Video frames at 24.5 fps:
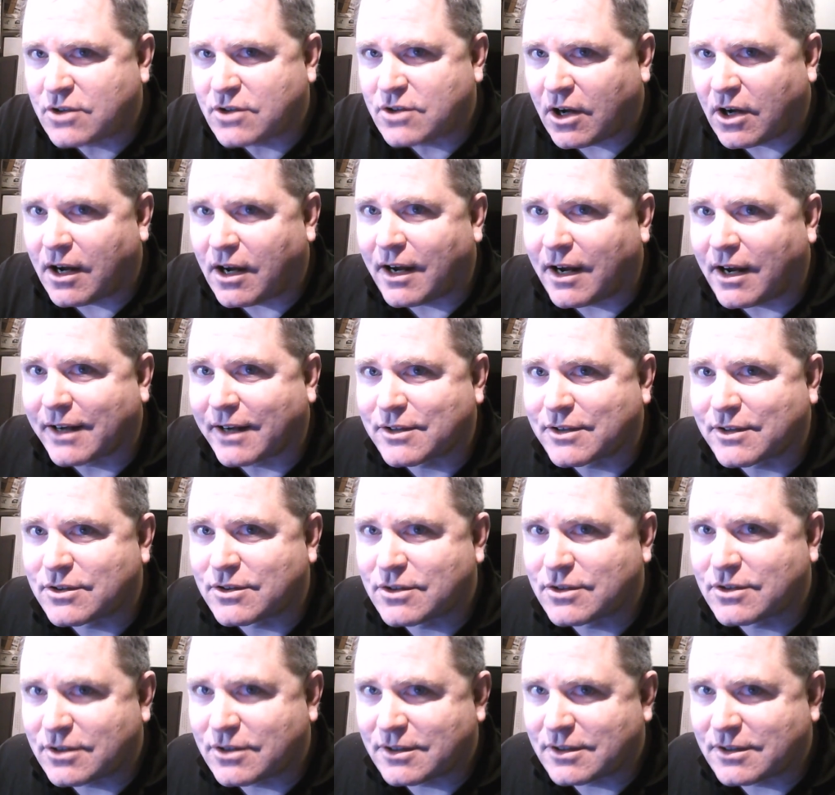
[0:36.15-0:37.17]

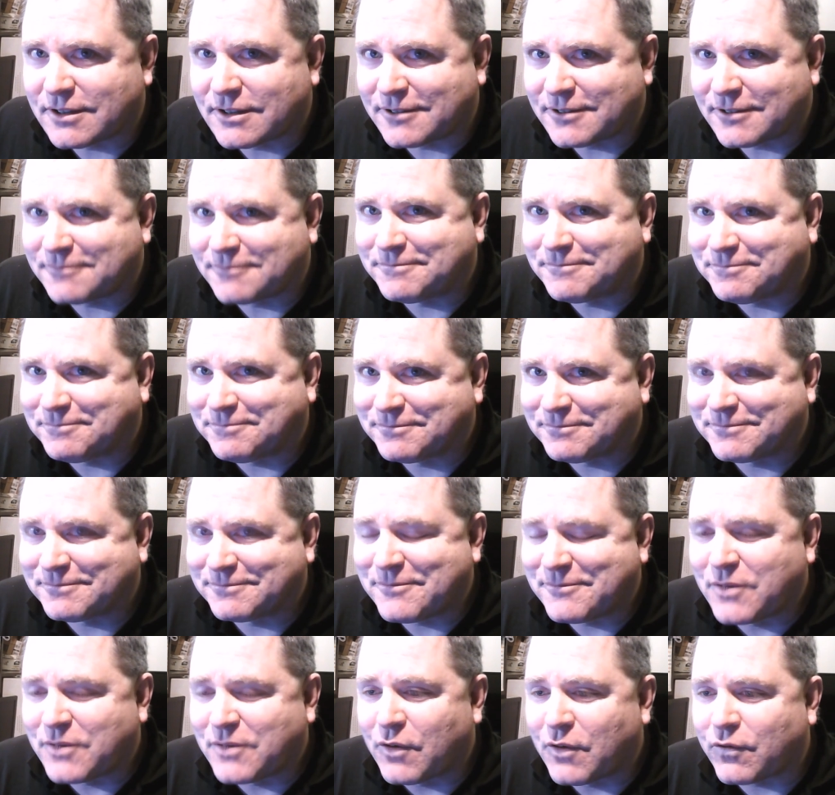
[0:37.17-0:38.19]
talks
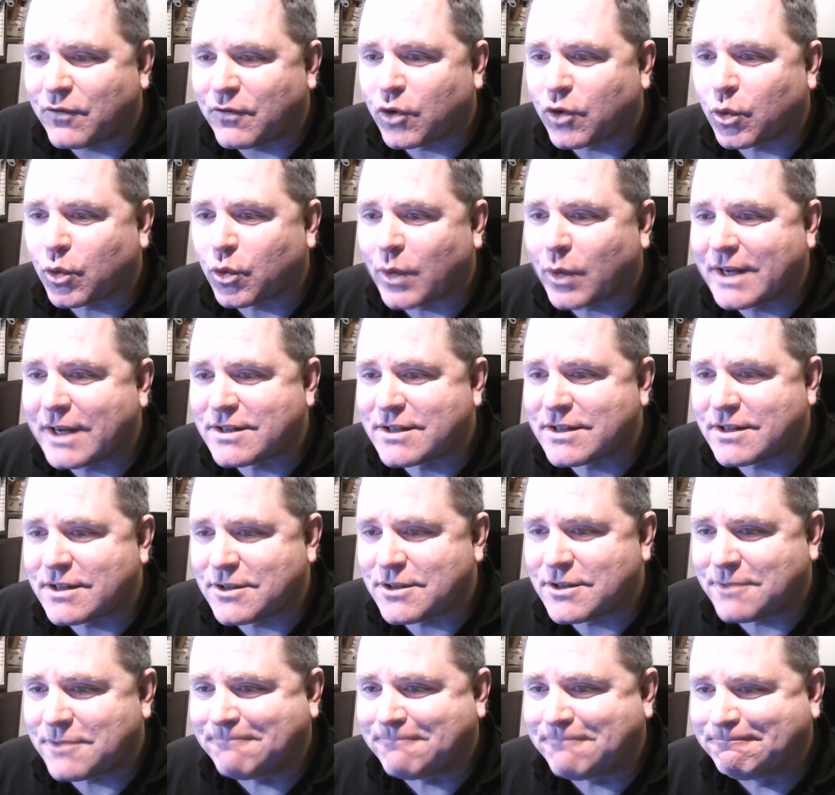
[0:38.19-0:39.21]
for
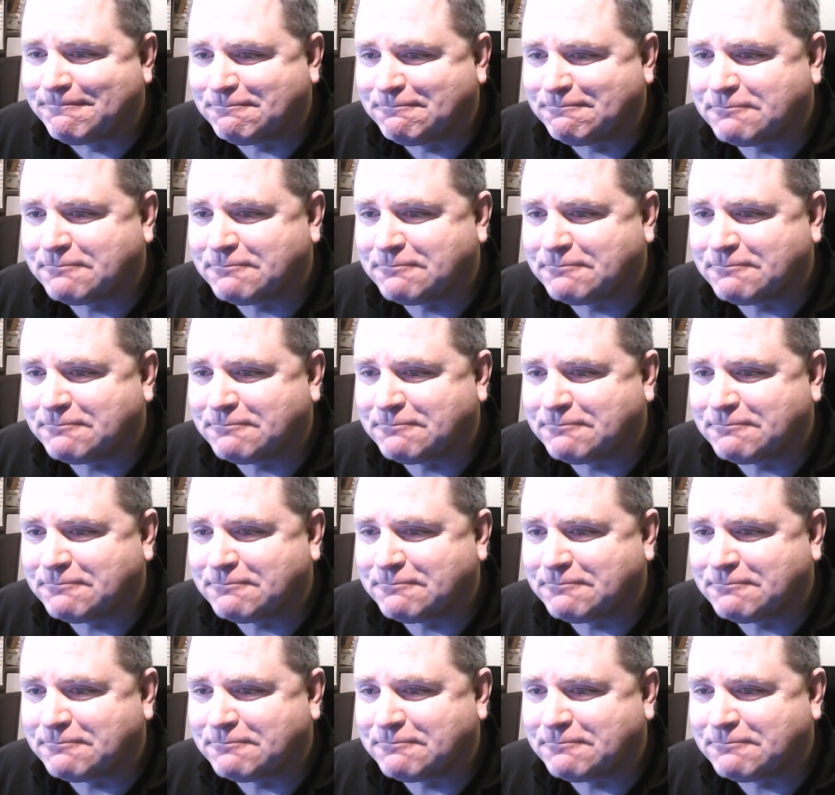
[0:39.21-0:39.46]
racism.